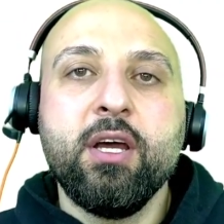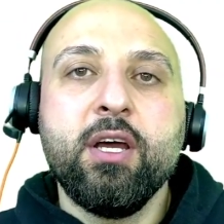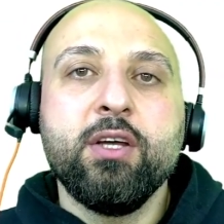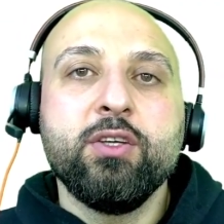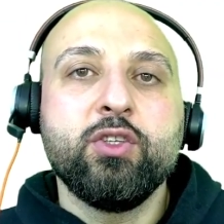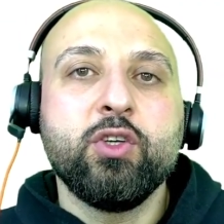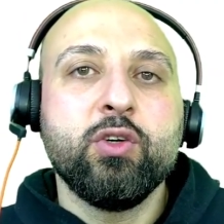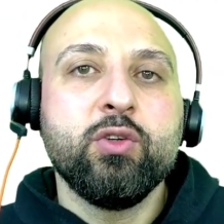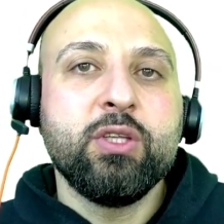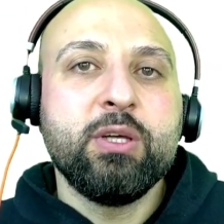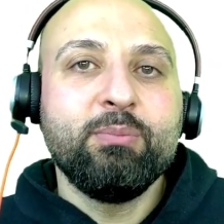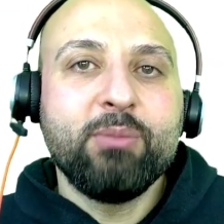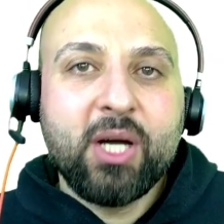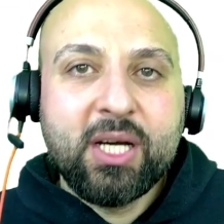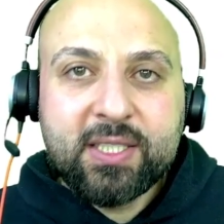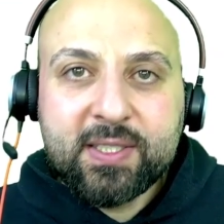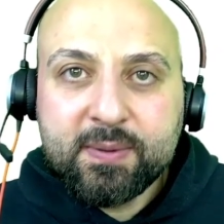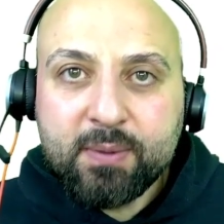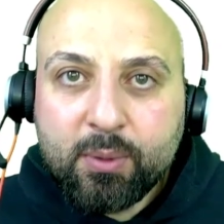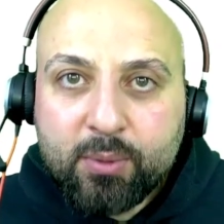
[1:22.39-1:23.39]
So the
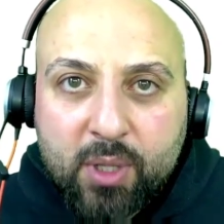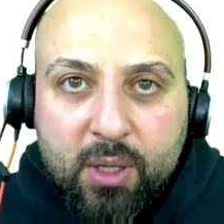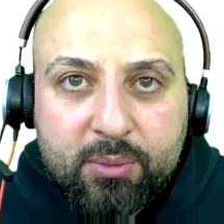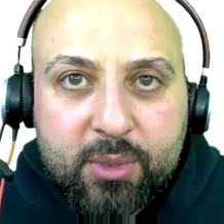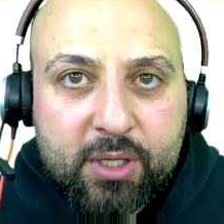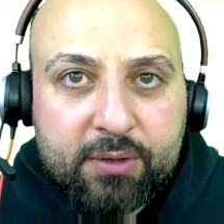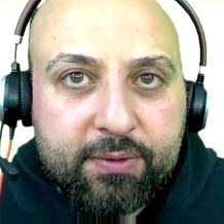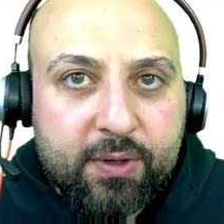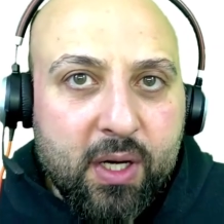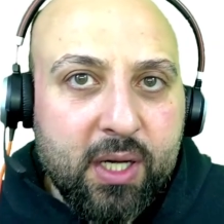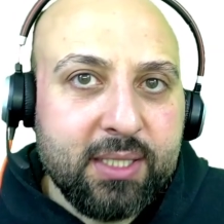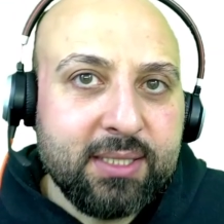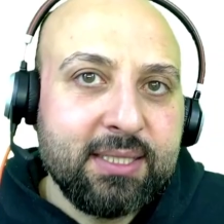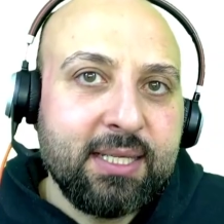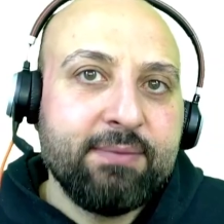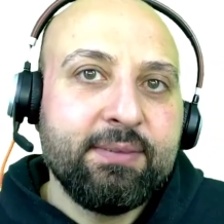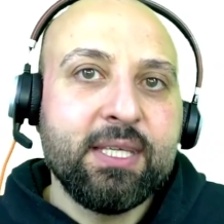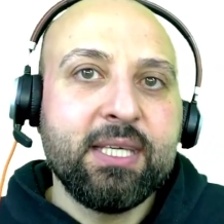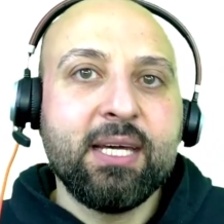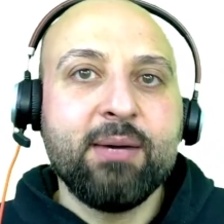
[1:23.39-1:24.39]
maximum number of arcs that
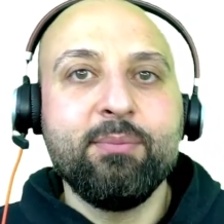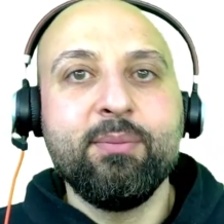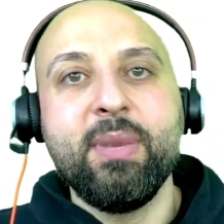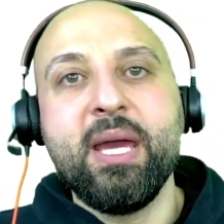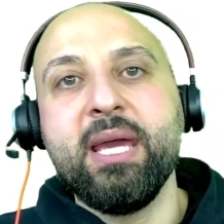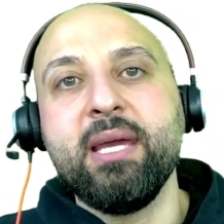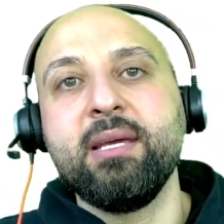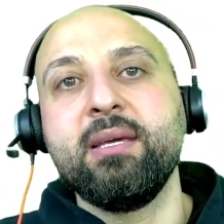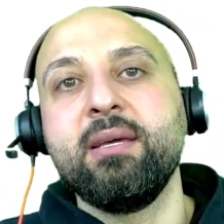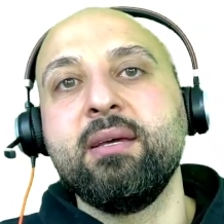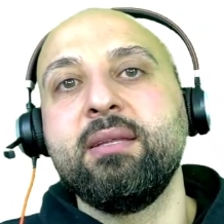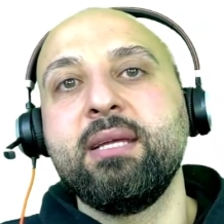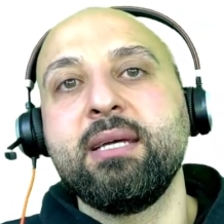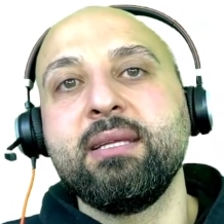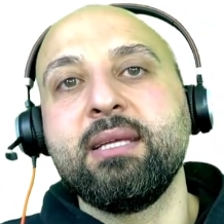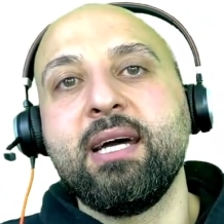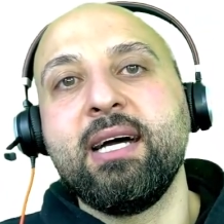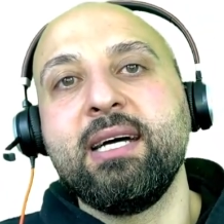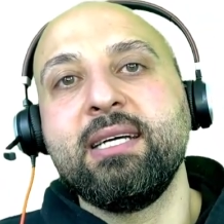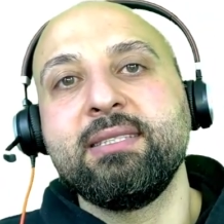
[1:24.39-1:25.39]
we can make that
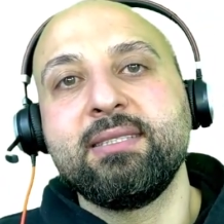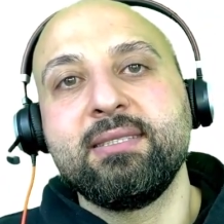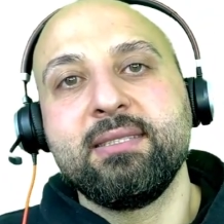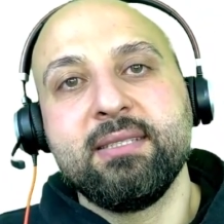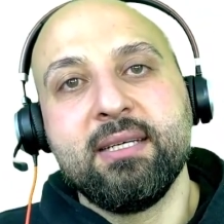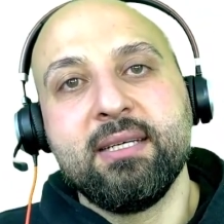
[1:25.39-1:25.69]
has